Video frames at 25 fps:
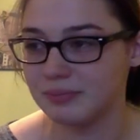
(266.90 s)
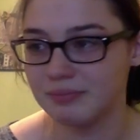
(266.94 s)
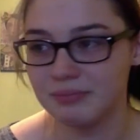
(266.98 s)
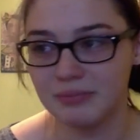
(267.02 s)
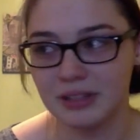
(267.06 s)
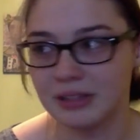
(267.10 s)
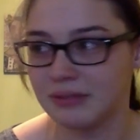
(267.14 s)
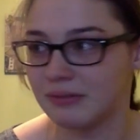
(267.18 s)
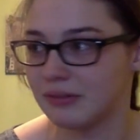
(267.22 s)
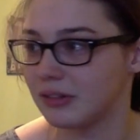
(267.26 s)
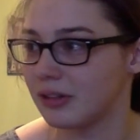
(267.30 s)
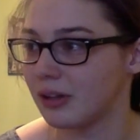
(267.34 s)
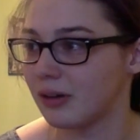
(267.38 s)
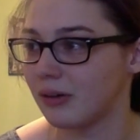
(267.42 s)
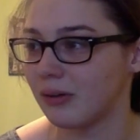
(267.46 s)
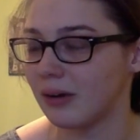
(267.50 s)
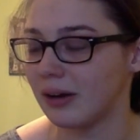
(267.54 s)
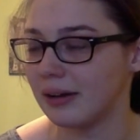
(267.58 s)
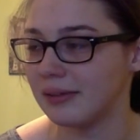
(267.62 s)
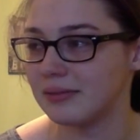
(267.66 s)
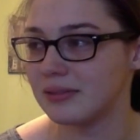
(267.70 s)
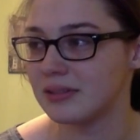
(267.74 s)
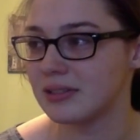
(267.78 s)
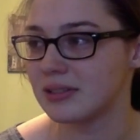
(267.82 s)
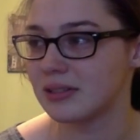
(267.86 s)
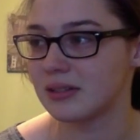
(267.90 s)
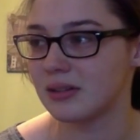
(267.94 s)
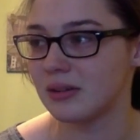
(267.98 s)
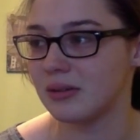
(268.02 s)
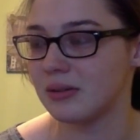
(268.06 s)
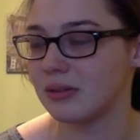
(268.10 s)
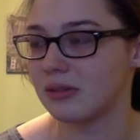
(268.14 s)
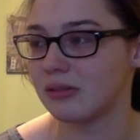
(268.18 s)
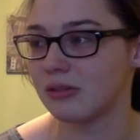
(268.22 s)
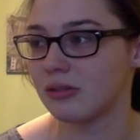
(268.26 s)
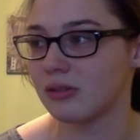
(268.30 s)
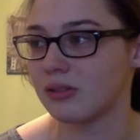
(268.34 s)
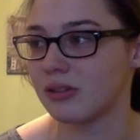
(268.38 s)
even though I was
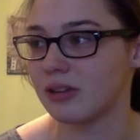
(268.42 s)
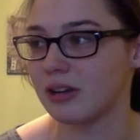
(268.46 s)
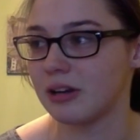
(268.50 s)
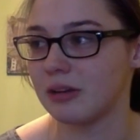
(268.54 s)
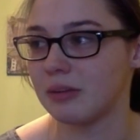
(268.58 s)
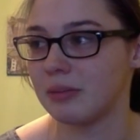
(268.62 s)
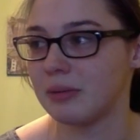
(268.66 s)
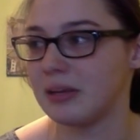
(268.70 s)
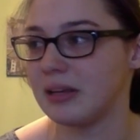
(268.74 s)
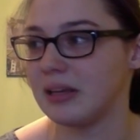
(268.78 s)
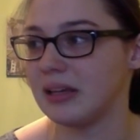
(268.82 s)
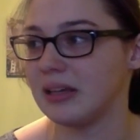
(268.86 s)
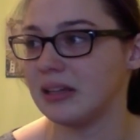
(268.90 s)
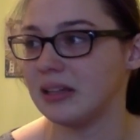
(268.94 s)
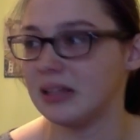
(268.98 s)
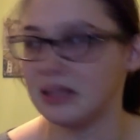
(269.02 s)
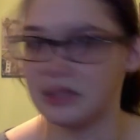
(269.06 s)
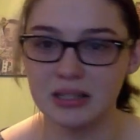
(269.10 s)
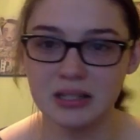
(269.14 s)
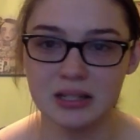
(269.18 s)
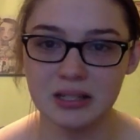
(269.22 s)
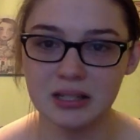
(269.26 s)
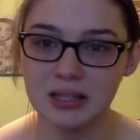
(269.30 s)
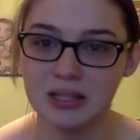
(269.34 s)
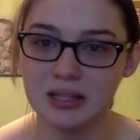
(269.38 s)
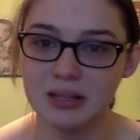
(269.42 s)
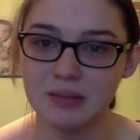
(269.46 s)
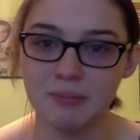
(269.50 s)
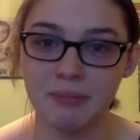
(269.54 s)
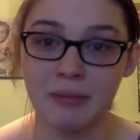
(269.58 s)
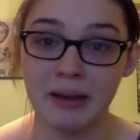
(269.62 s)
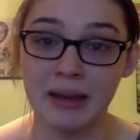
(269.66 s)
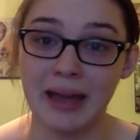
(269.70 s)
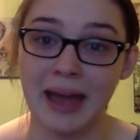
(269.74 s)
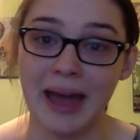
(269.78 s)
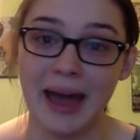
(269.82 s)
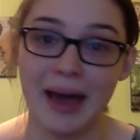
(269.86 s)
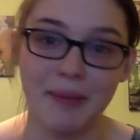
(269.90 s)
going through therapy, and
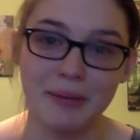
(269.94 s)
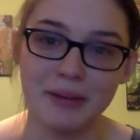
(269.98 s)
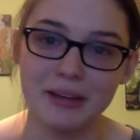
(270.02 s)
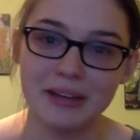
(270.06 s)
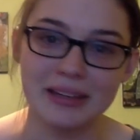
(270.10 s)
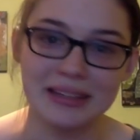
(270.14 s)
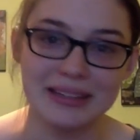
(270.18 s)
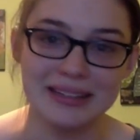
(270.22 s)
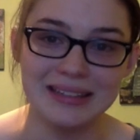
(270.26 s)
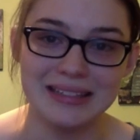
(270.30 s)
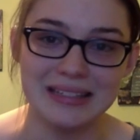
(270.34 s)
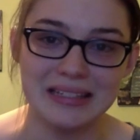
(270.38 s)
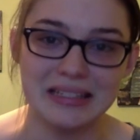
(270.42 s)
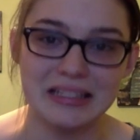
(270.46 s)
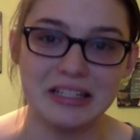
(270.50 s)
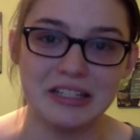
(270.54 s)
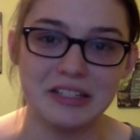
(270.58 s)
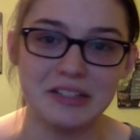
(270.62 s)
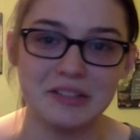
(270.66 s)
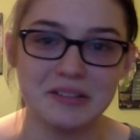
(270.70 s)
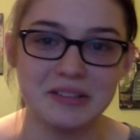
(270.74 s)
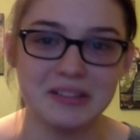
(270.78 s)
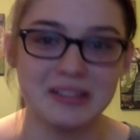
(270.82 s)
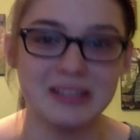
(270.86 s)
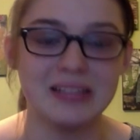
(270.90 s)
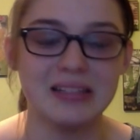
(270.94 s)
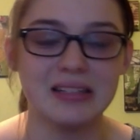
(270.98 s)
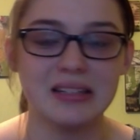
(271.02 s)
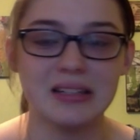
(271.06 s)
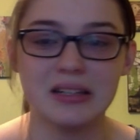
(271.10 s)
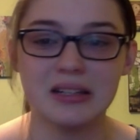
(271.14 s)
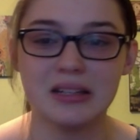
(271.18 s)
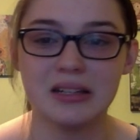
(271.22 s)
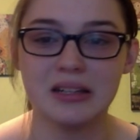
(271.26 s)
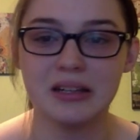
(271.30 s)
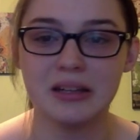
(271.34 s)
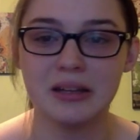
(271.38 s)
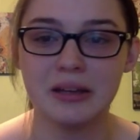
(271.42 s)
my habit continued.
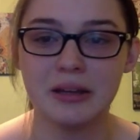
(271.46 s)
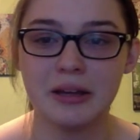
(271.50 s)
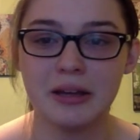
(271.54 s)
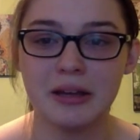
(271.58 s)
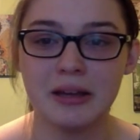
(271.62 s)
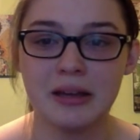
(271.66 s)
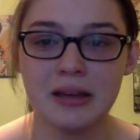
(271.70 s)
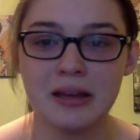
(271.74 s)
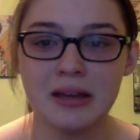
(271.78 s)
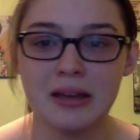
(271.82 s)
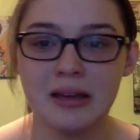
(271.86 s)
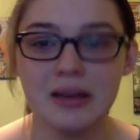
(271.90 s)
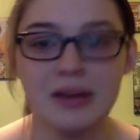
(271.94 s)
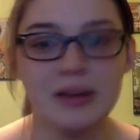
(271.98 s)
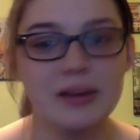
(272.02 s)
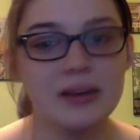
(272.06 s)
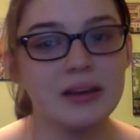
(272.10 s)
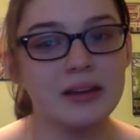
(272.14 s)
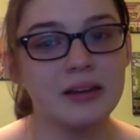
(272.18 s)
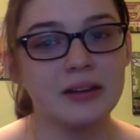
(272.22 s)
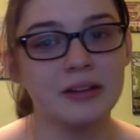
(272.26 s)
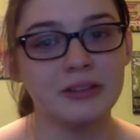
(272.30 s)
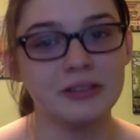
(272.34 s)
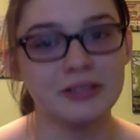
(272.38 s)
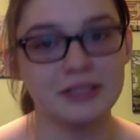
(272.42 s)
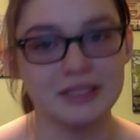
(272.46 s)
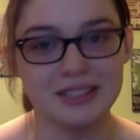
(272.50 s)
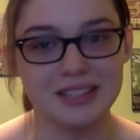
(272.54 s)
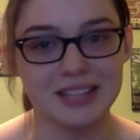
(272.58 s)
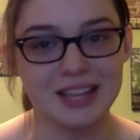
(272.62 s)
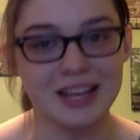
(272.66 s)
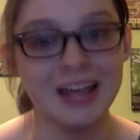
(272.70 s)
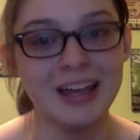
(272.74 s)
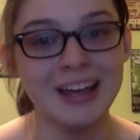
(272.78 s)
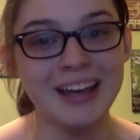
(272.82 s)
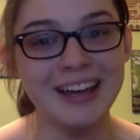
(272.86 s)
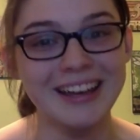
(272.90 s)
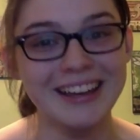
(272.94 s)
It was
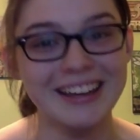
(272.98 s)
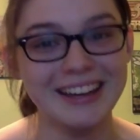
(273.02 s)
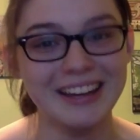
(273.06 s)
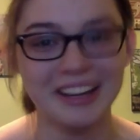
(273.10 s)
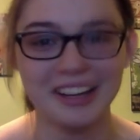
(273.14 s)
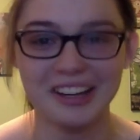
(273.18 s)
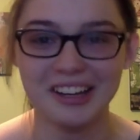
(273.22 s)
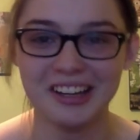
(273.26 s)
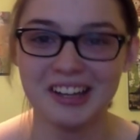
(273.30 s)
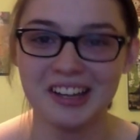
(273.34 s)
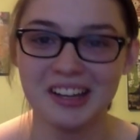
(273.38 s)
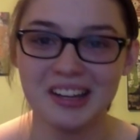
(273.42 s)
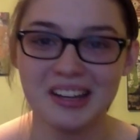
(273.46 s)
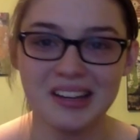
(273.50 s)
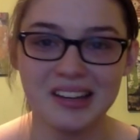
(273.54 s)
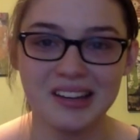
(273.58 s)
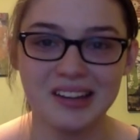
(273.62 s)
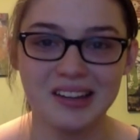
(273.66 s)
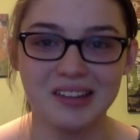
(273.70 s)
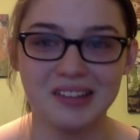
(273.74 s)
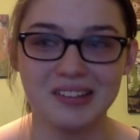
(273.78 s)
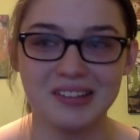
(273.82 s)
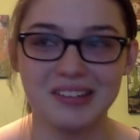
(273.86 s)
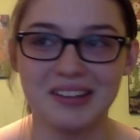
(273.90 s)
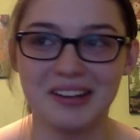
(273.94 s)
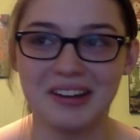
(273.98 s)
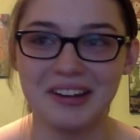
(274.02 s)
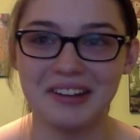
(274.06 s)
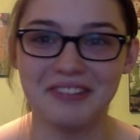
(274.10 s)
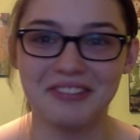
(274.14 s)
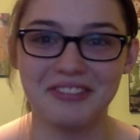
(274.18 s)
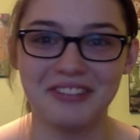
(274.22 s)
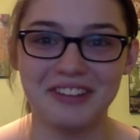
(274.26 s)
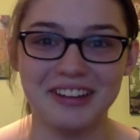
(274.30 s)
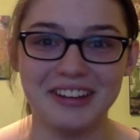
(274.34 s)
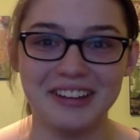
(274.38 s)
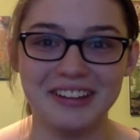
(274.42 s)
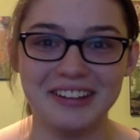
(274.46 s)
not
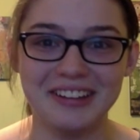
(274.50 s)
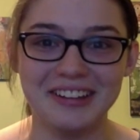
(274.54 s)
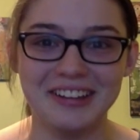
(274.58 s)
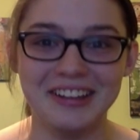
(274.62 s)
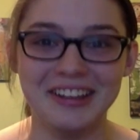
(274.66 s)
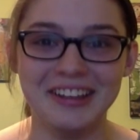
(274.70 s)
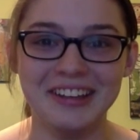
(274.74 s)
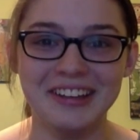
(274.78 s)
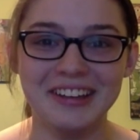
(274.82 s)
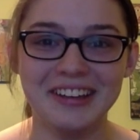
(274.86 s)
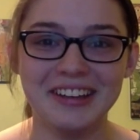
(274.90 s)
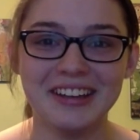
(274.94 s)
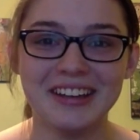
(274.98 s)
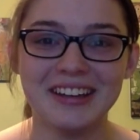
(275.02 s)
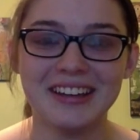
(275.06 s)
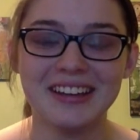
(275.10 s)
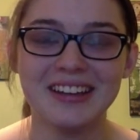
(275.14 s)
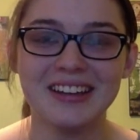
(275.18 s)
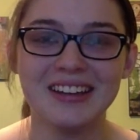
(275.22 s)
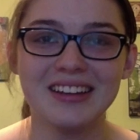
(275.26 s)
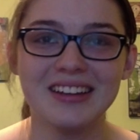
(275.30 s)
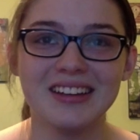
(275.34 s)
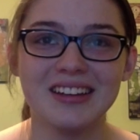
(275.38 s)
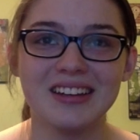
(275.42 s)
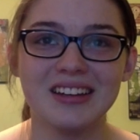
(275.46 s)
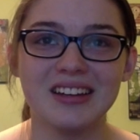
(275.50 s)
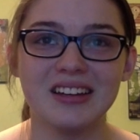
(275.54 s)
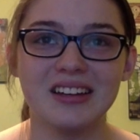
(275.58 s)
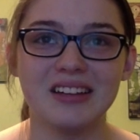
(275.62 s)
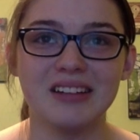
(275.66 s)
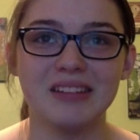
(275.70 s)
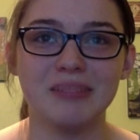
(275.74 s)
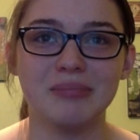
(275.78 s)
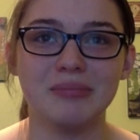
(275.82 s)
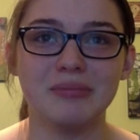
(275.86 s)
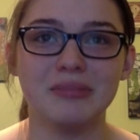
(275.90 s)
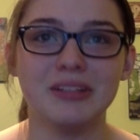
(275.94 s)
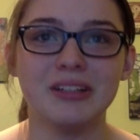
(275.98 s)
fun.
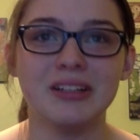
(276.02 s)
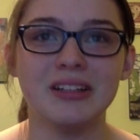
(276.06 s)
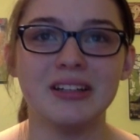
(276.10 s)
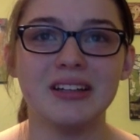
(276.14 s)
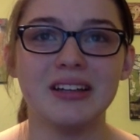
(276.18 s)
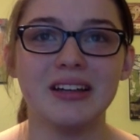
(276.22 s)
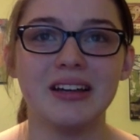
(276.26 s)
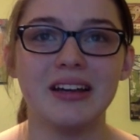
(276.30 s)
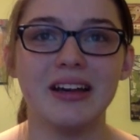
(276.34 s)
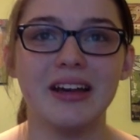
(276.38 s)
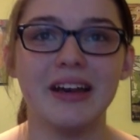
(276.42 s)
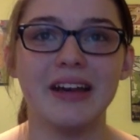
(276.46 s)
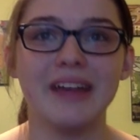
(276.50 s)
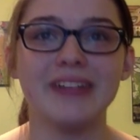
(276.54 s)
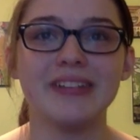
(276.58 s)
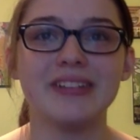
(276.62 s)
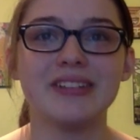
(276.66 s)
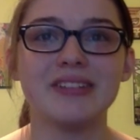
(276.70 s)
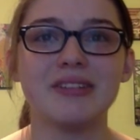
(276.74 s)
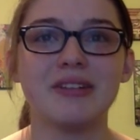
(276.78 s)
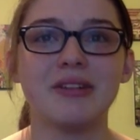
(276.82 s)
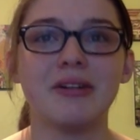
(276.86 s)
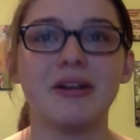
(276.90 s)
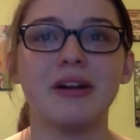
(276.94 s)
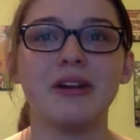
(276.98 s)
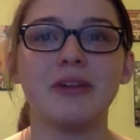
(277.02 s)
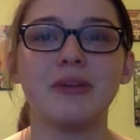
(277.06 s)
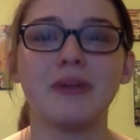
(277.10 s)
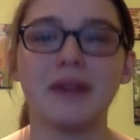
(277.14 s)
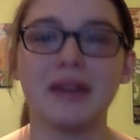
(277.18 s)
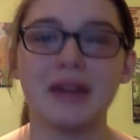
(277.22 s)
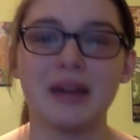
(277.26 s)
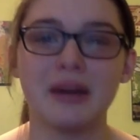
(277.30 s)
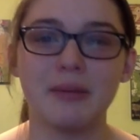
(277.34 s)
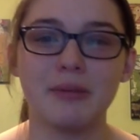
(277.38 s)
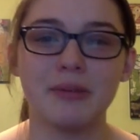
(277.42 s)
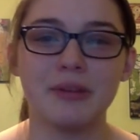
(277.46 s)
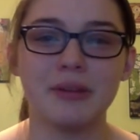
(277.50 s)
And I'd
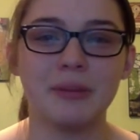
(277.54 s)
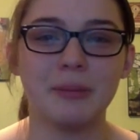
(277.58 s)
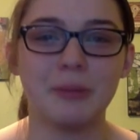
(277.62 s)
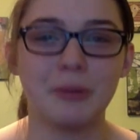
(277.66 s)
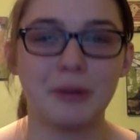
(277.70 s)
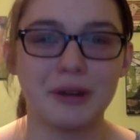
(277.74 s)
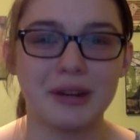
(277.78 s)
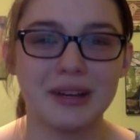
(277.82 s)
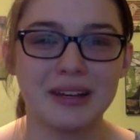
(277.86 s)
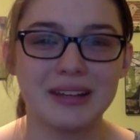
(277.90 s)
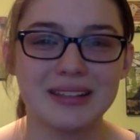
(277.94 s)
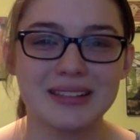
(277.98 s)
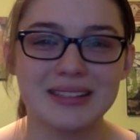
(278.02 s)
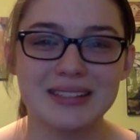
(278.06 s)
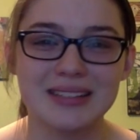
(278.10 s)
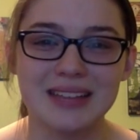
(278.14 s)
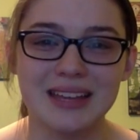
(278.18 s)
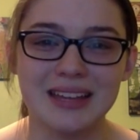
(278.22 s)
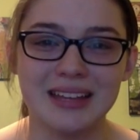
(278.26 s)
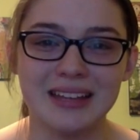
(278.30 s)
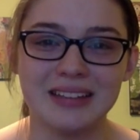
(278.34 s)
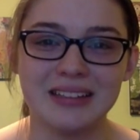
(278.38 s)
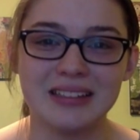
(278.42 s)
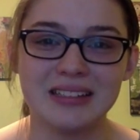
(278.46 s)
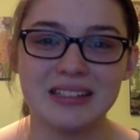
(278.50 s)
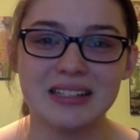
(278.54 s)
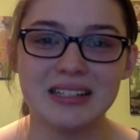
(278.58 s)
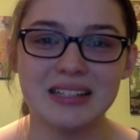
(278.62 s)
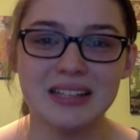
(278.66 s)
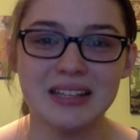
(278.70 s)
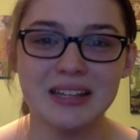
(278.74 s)
wake up in the mornings and